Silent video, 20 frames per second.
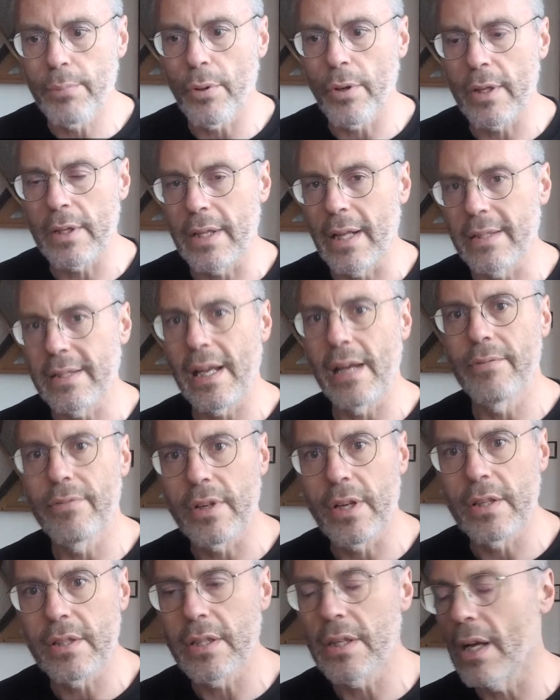product has
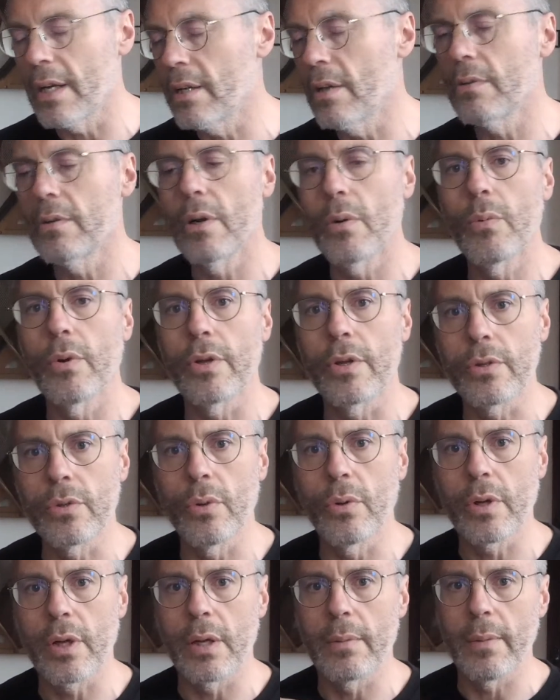efficacy, I don't know what you're
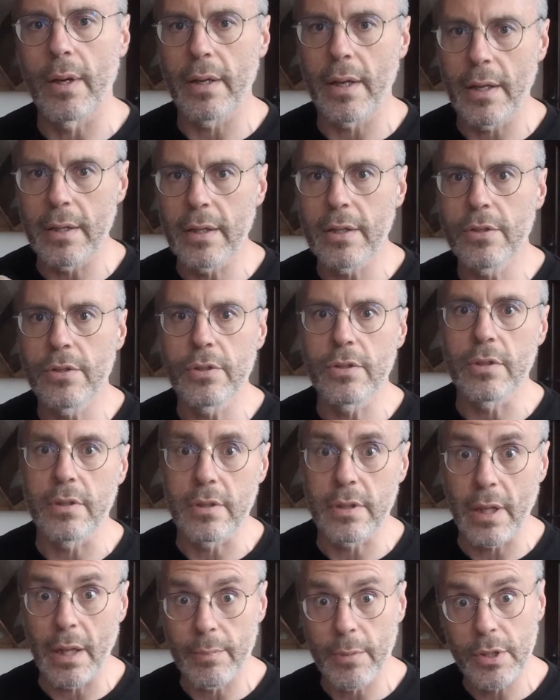talking about. I need you to
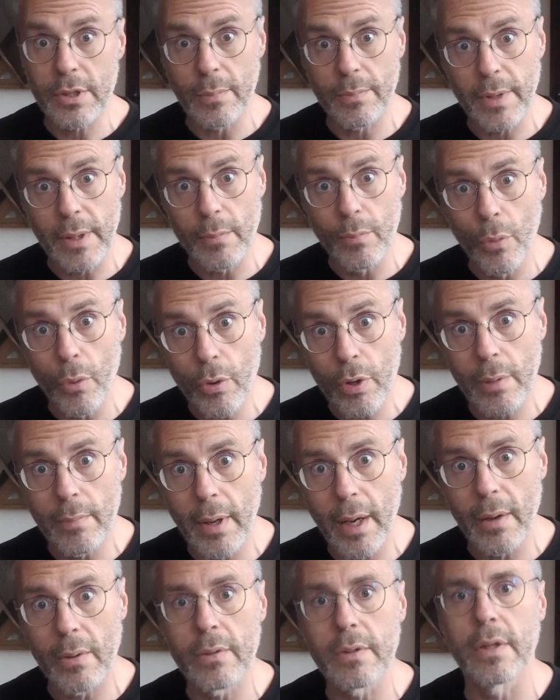tell me something more
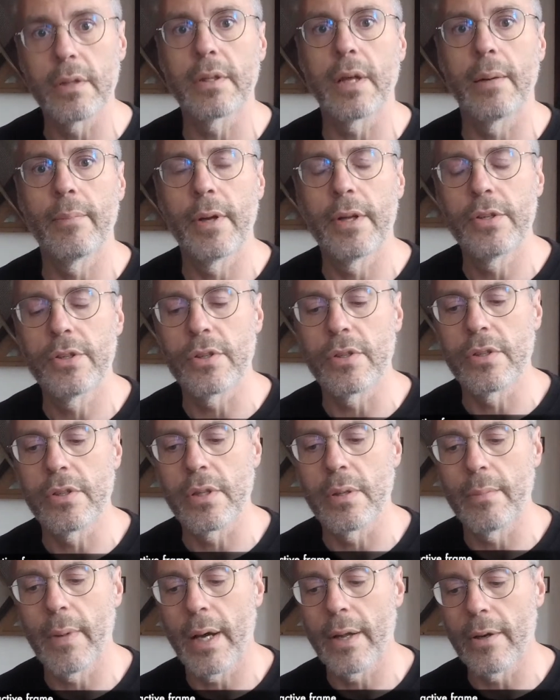about the dimensions
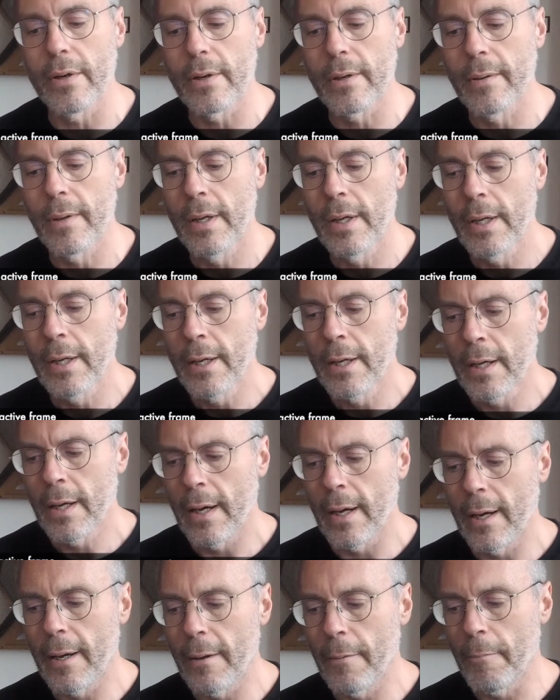that matter.
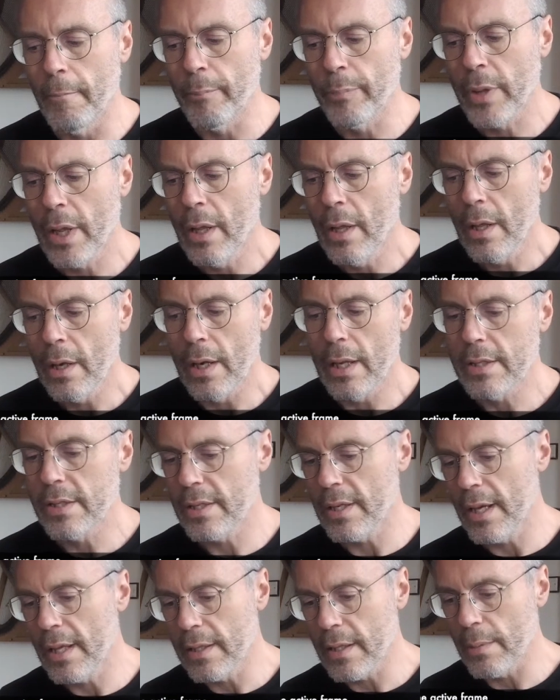Let's
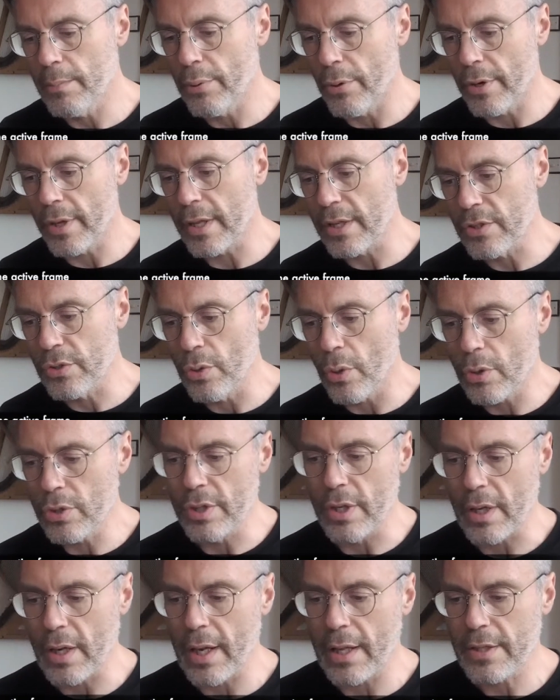say the product is
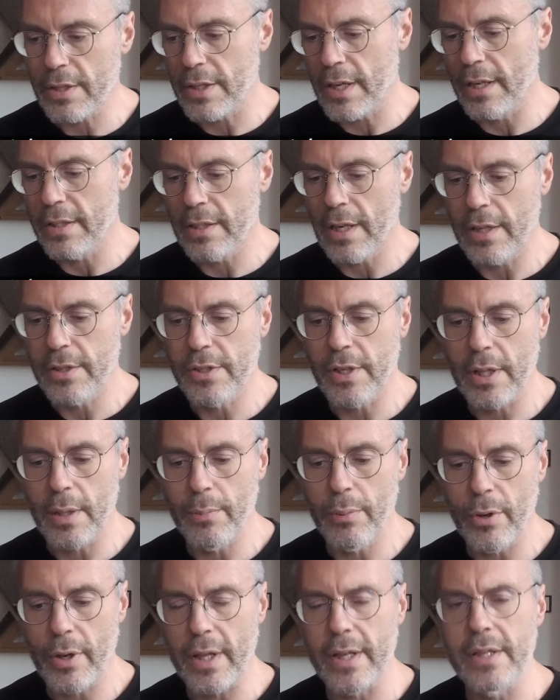toxic. Let's say the
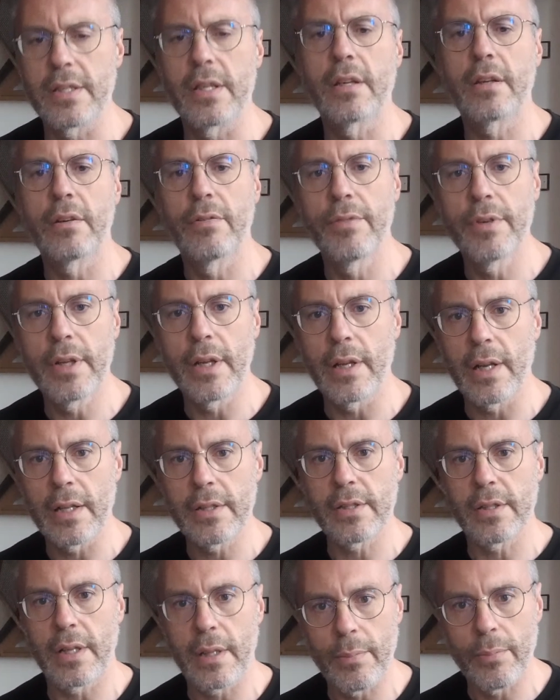product is inconvenient.
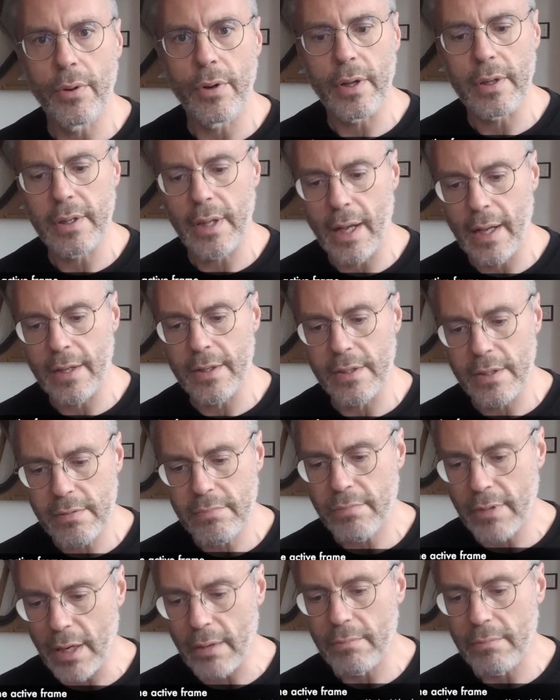Let's say the product has